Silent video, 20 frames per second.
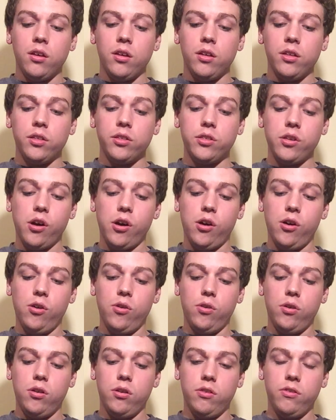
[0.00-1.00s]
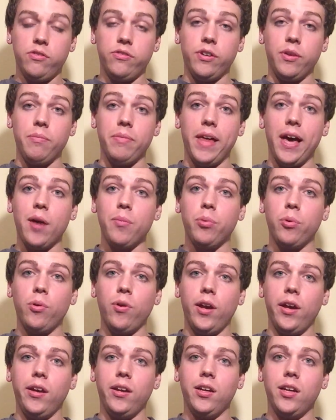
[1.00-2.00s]
So from that
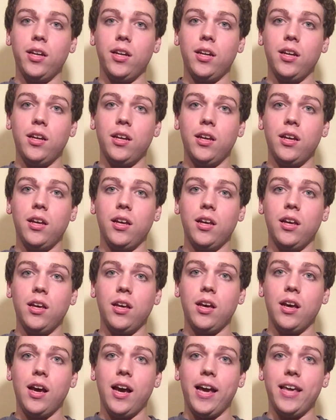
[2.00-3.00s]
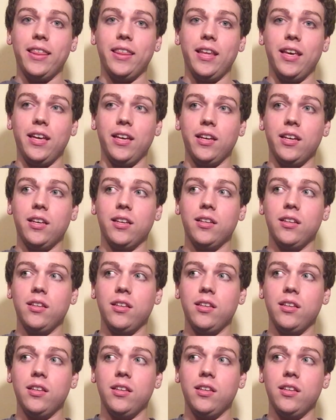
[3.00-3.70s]
point, I think